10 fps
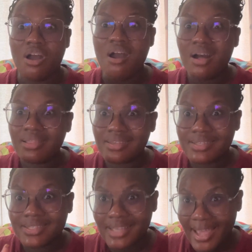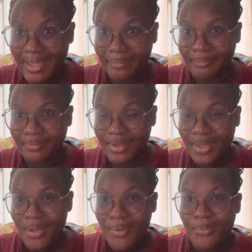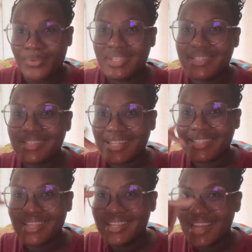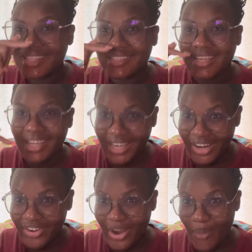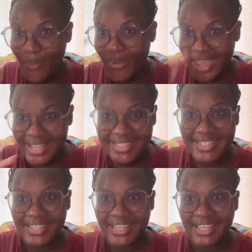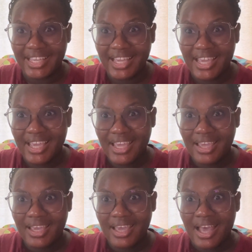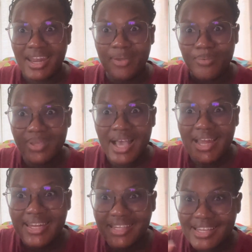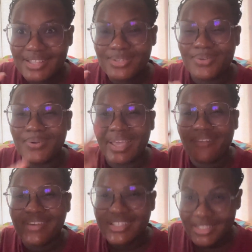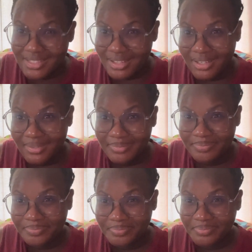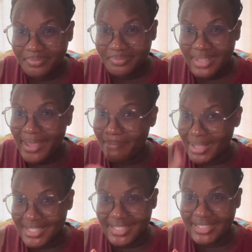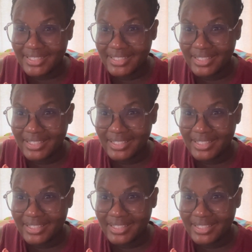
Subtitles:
all this time, we sat in that area waiting. And then we had needed to go get registered. Imagine.